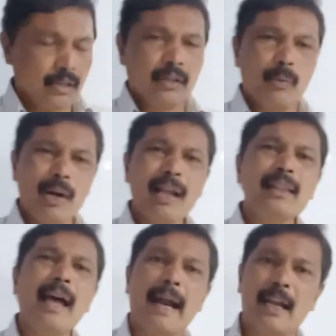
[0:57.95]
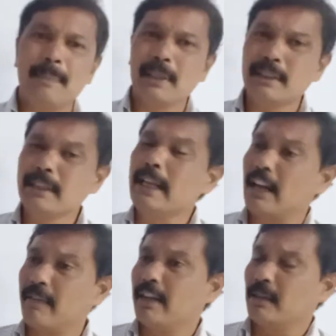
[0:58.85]
Now, what are the adaptation in
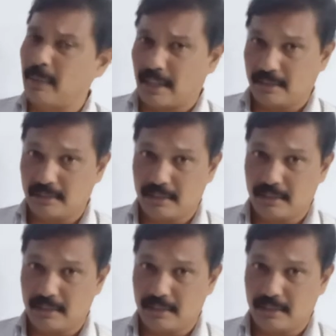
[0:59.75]
aquatic plants?